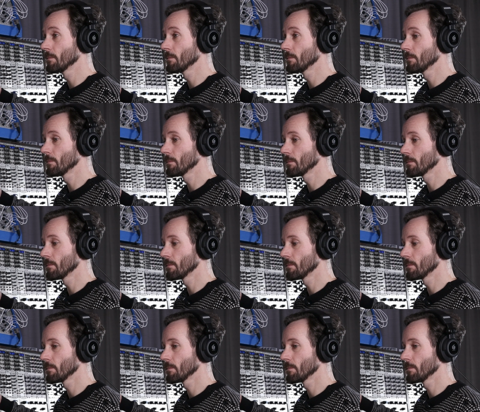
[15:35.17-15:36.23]

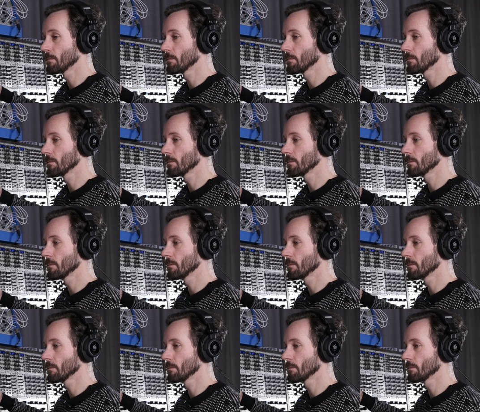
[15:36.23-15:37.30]

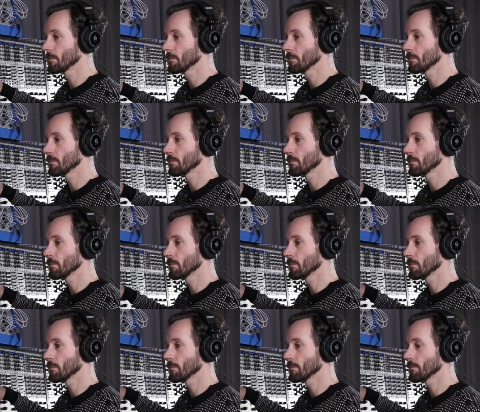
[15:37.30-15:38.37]

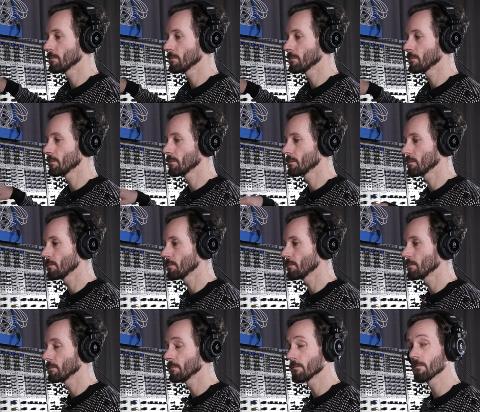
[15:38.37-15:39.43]

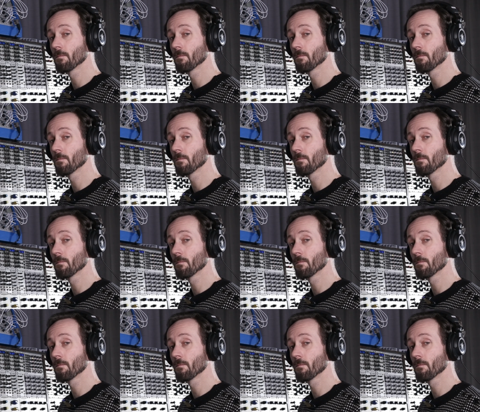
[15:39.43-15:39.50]
Nobody speaks.